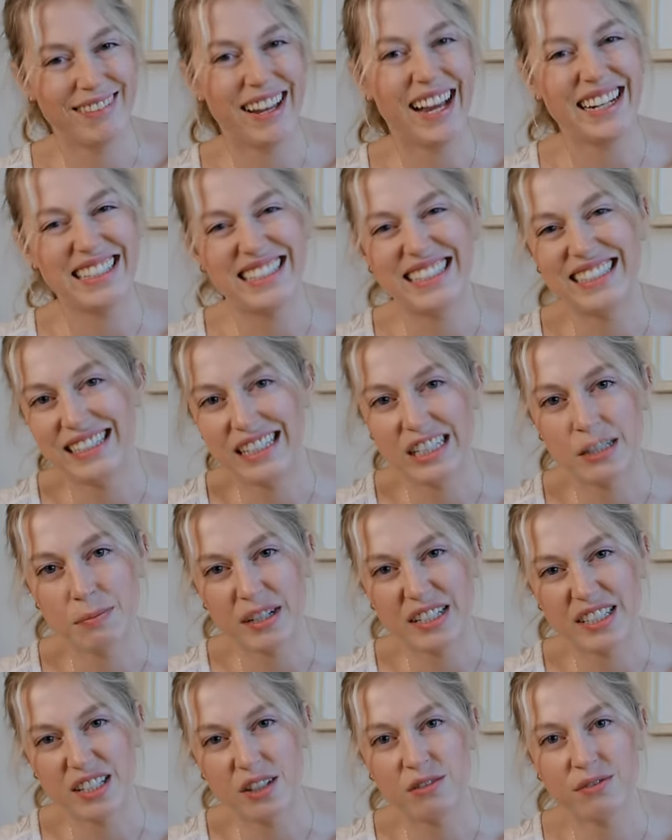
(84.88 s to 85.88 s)
I did teach
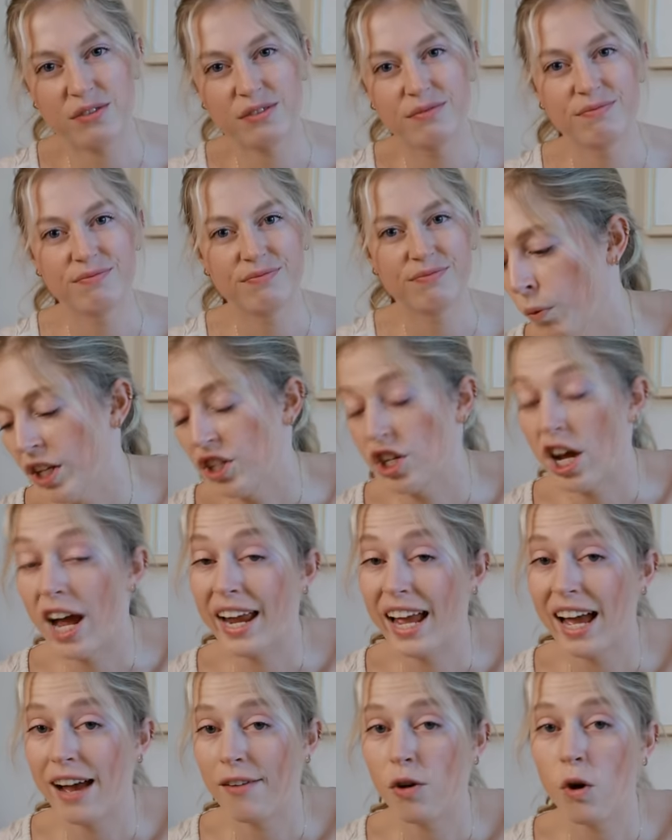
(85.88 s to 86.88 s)
myself, which
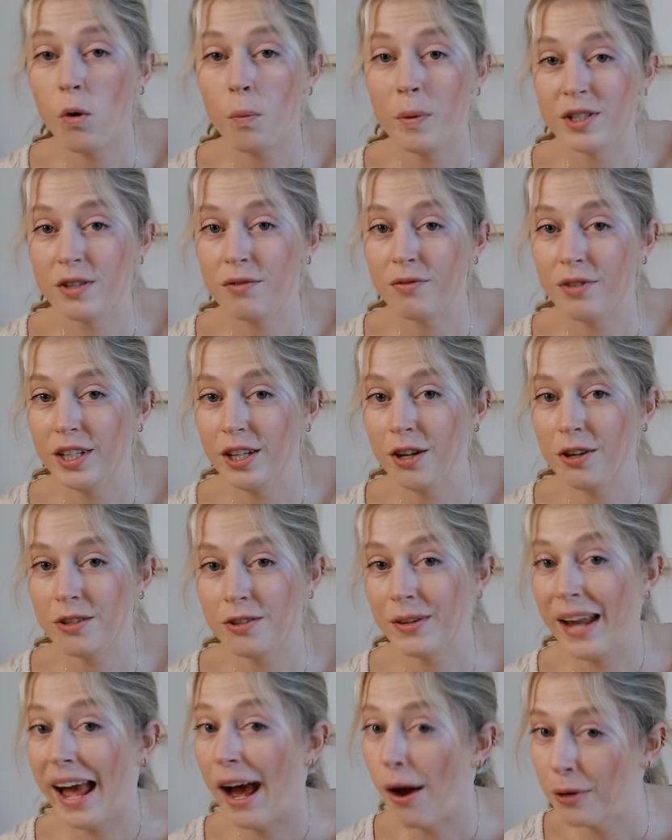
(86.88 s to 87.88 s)
I have a whole bunch of
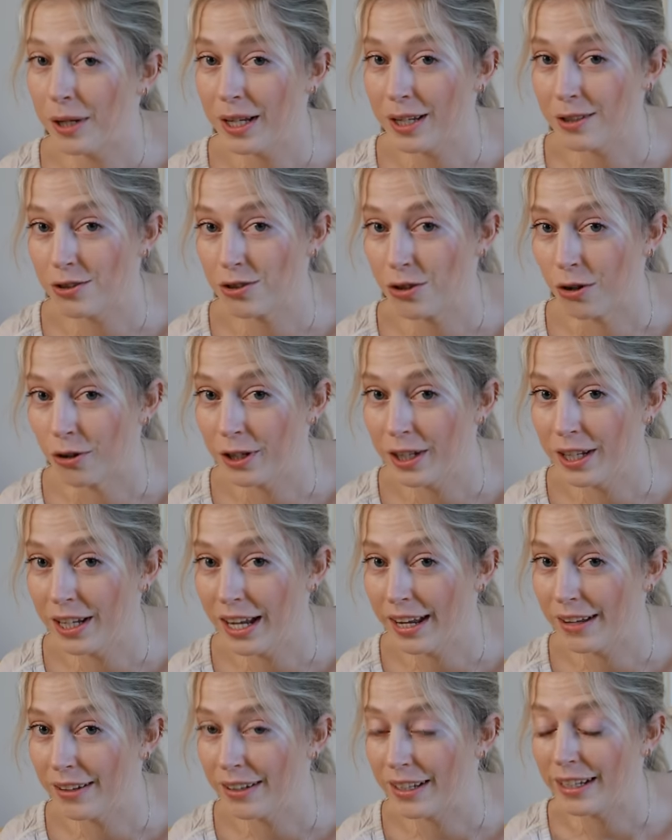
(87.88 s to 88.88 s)
videos on how to get started
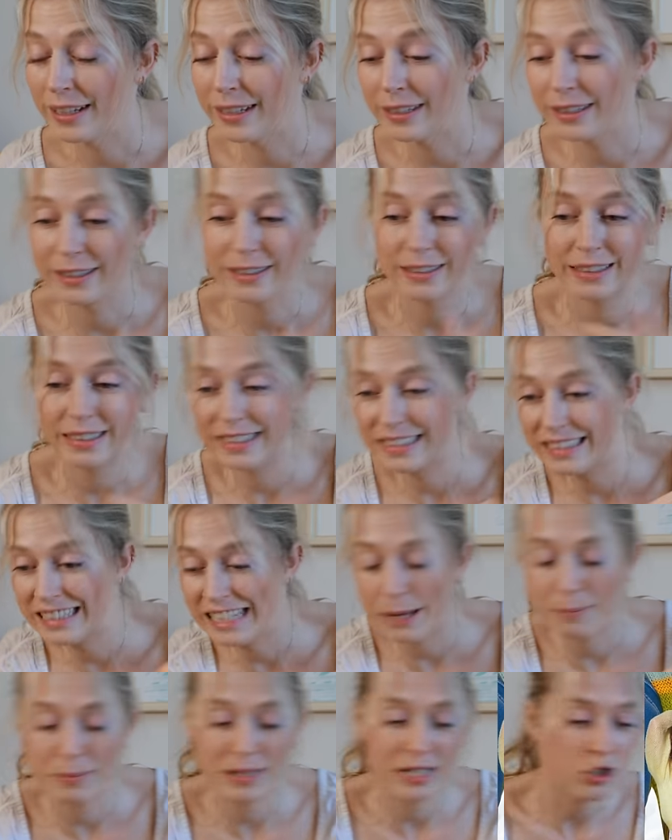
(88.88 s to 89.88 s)
and like
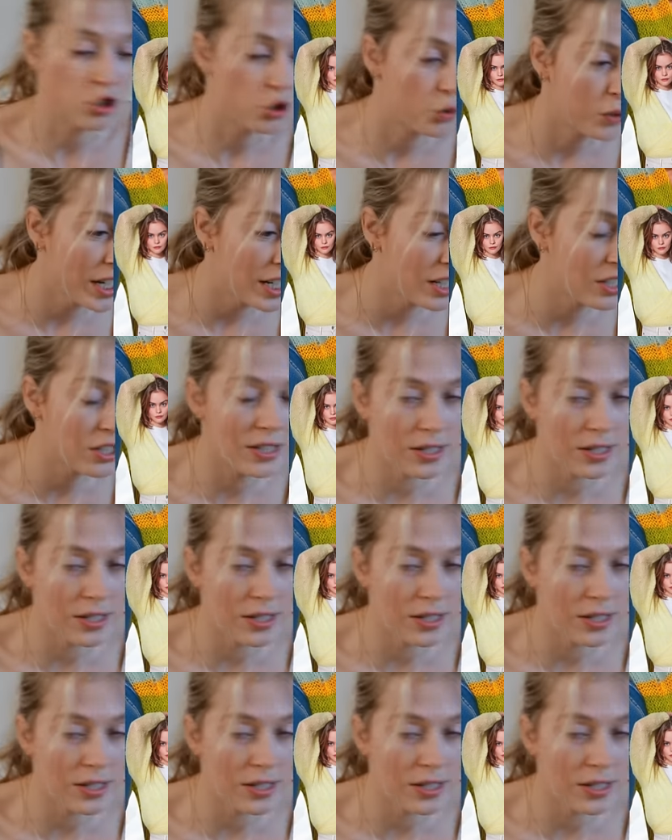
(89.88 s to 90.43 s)
tips and tricks.